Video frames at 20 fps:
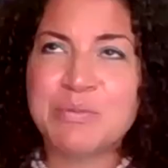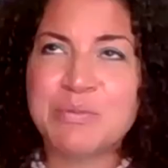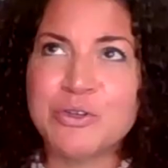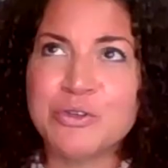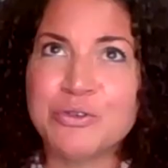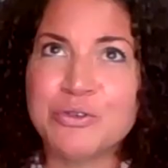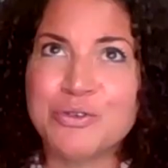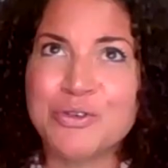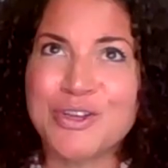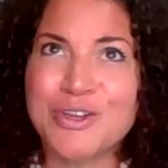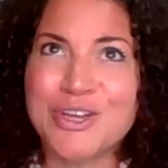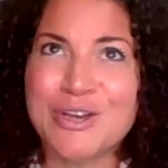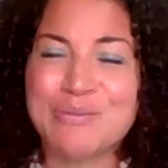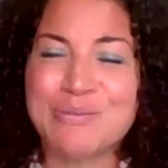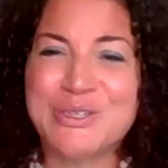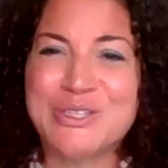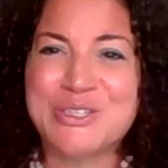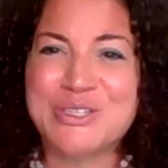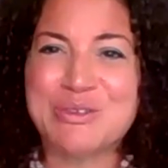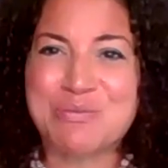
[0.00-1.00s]
who
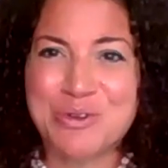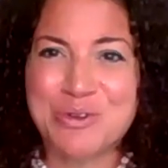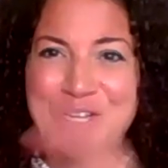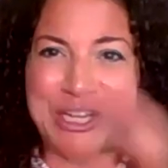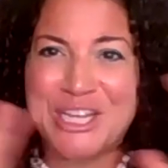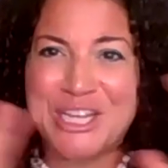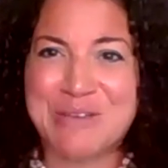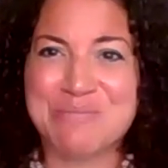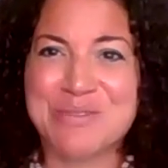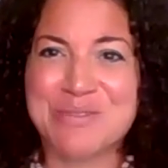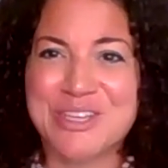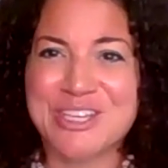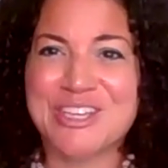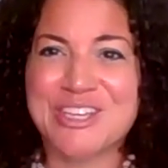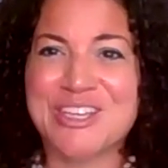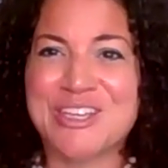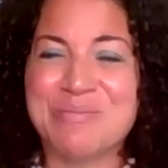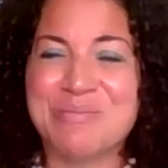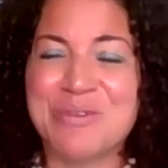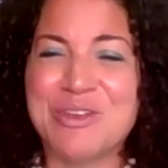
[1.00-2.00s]
come to the pregame
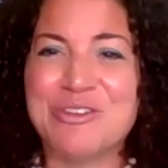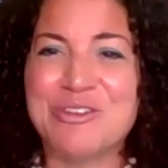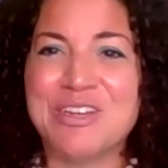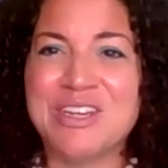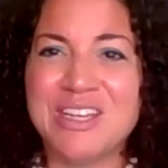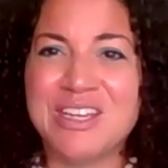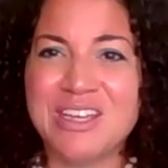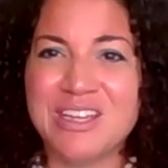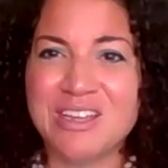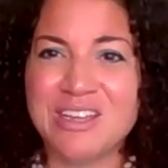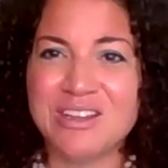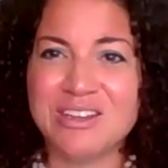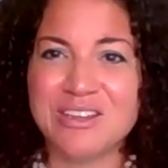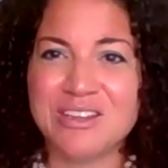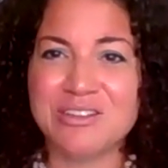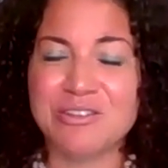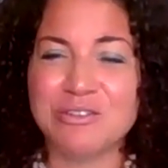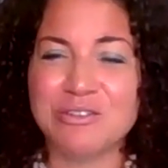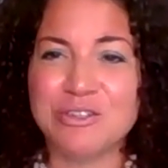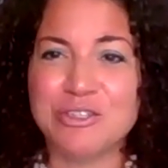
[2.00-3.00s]
community,
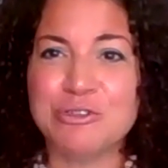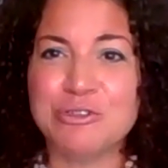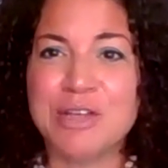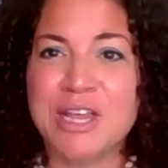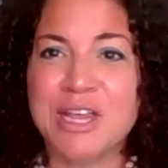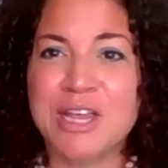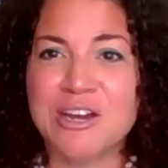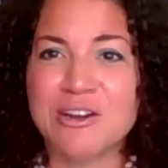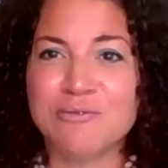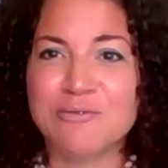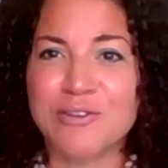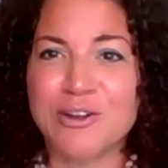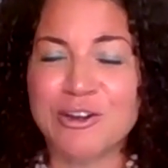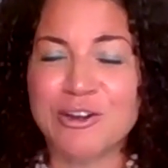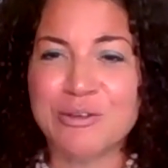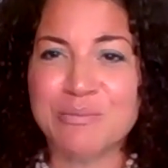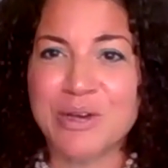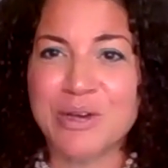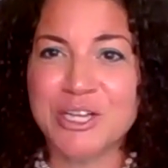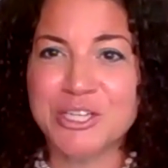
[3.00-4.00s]
you know, do care
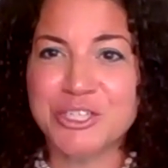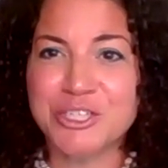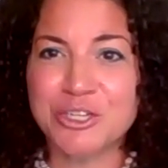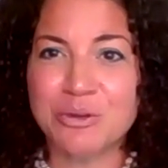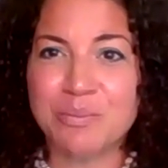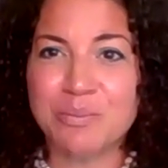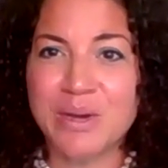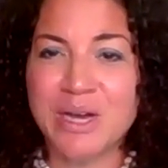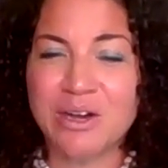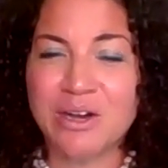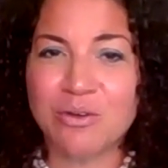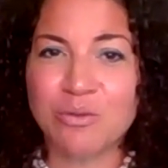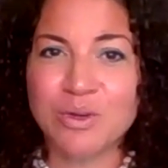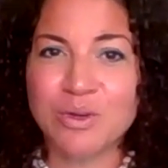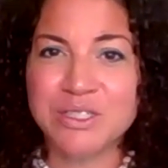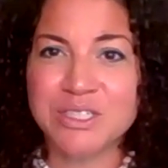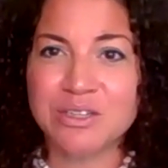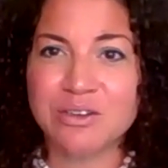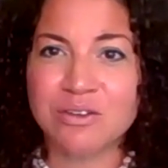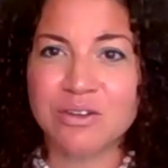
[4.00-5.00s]
very much about
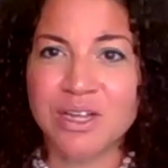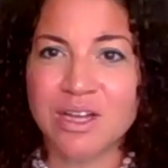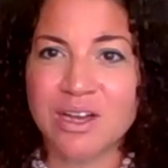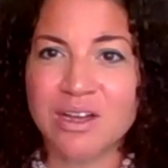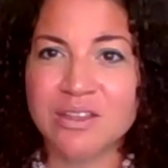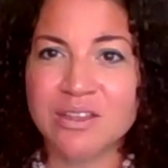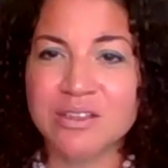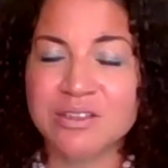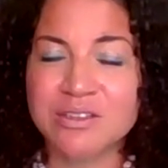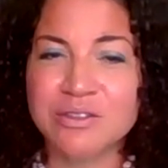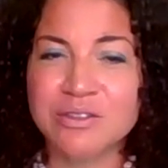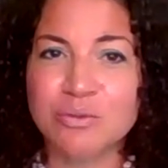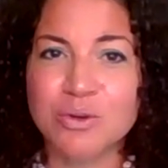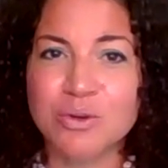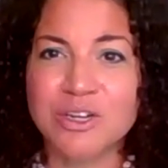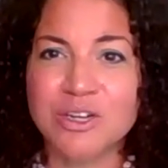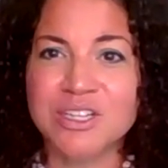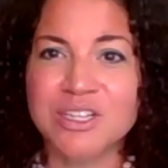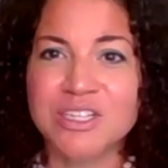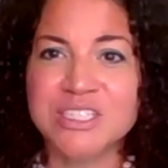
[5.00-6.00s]
what's going on in the
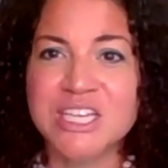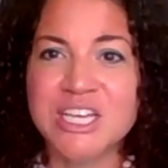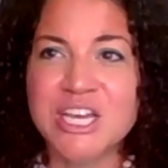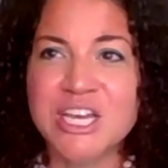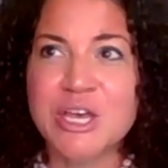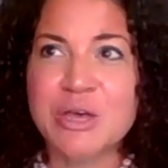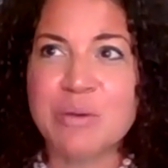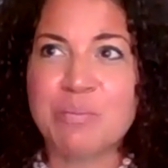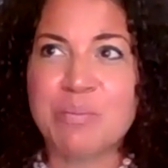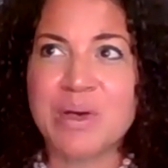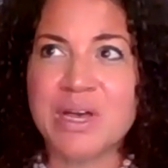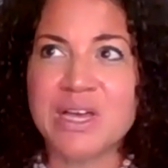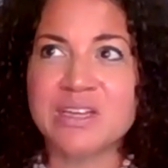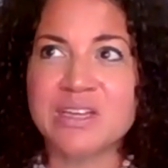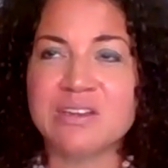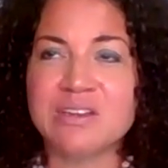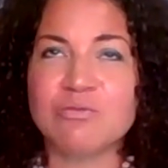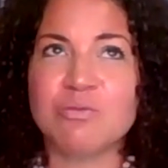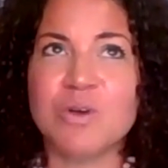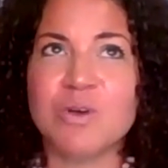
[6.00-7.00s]
world
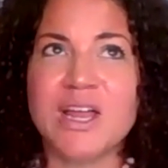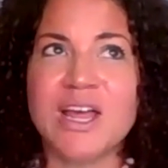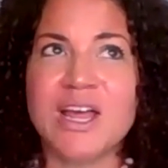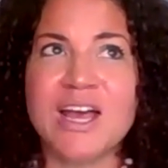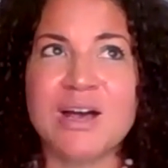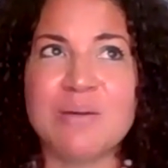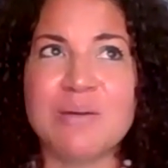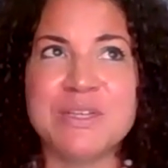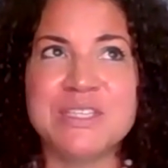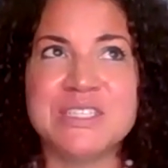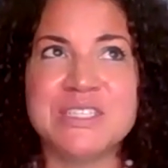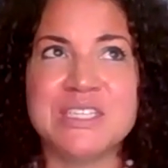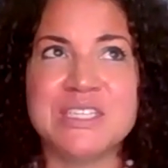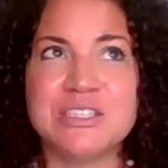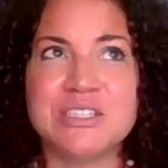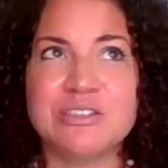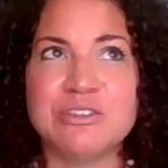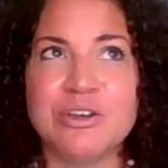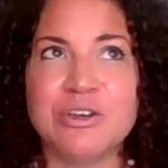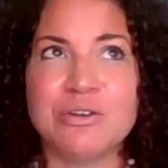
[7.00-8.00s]
but what happens is
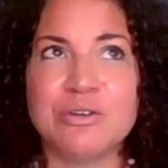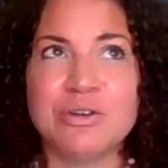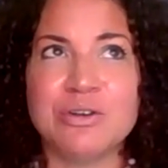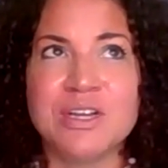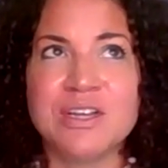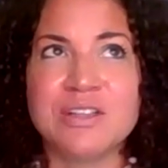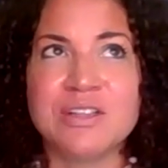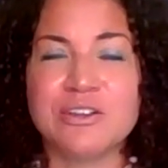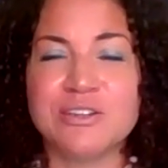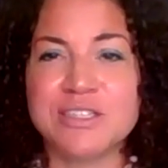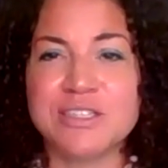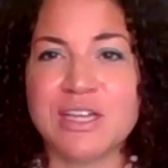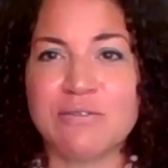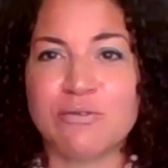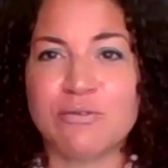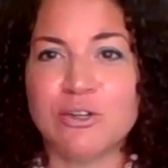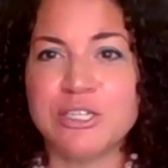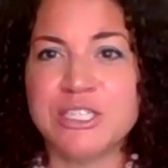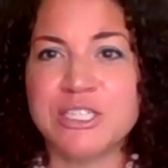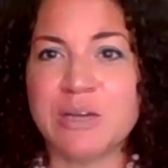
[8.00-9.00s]
you know there's that
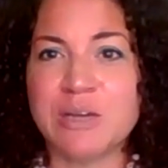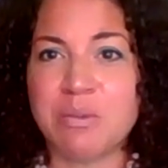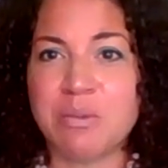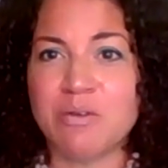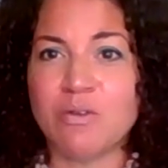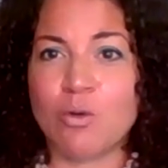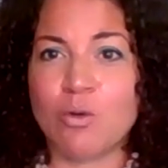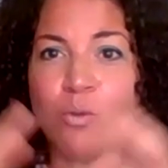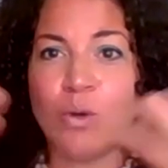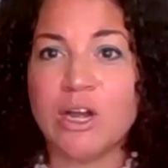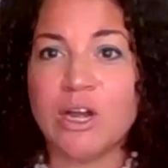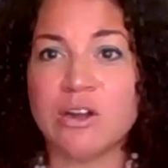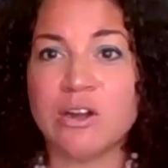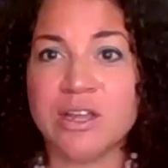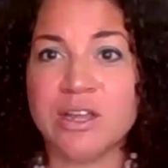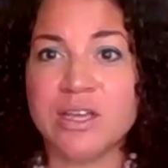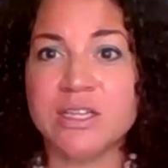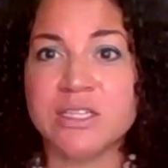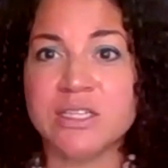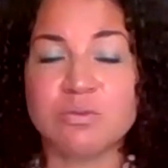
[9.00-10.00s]
first step of
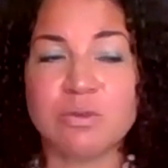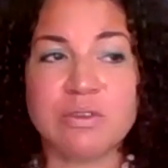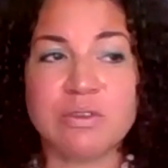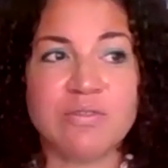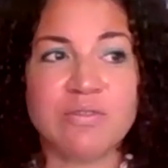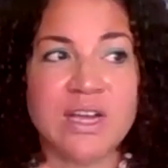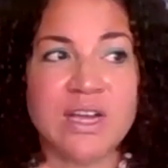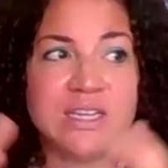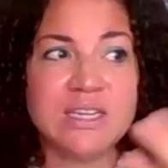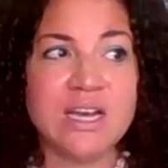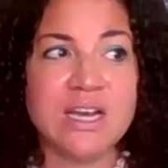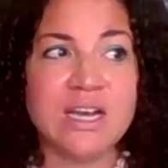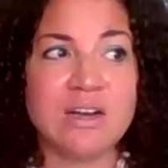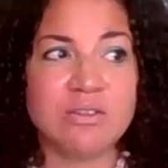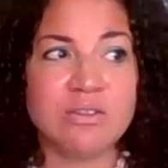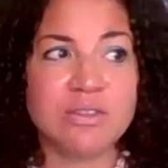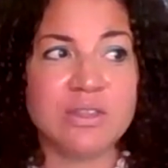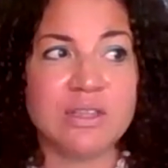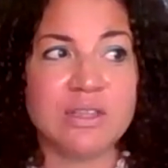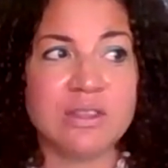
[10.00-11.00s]
awareness we find
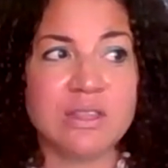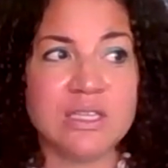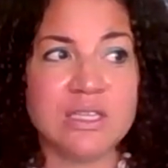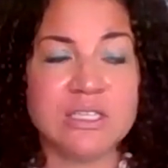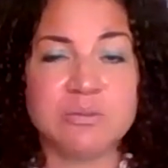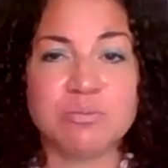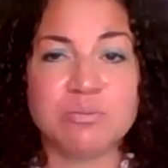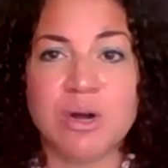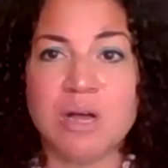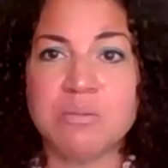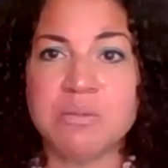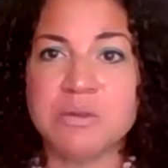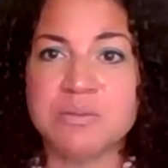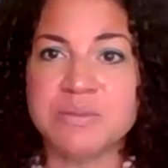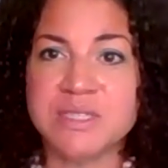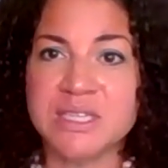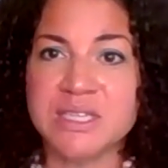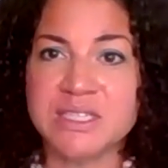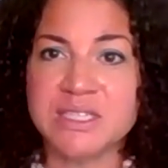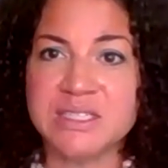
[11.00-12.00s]
out that these
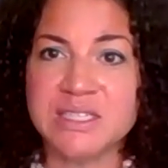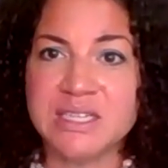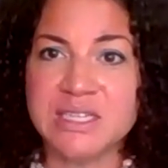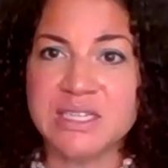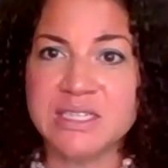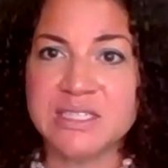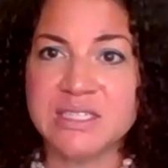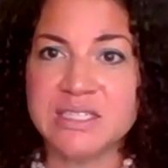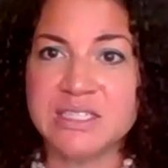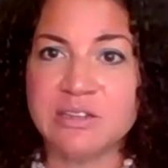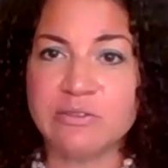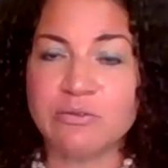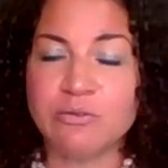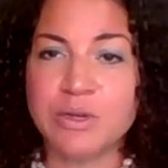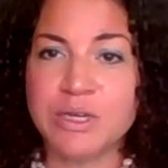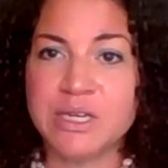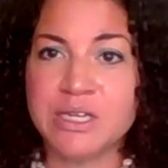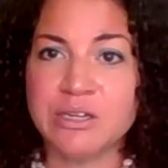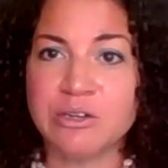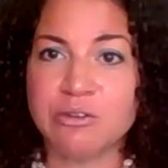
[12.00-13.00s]
problems exist if
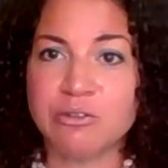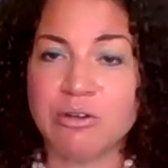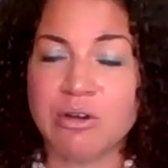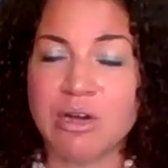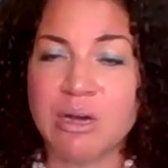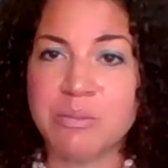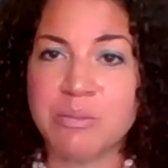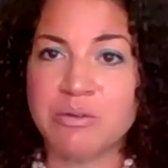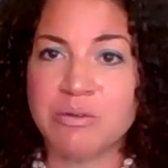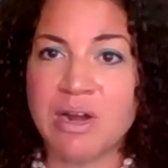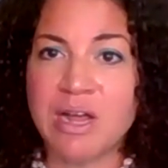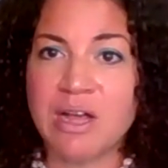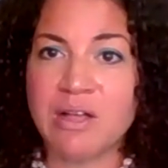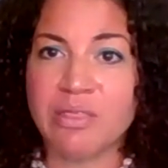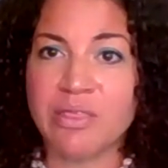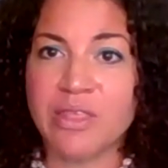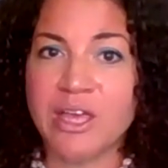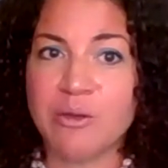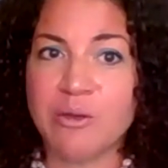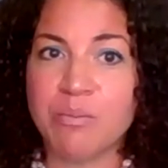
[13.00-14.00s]
we didn't grow up around
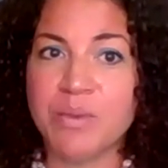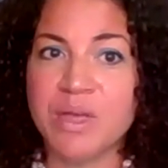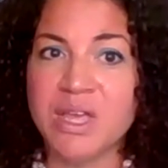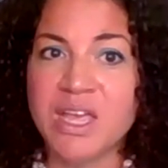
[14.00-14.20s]
them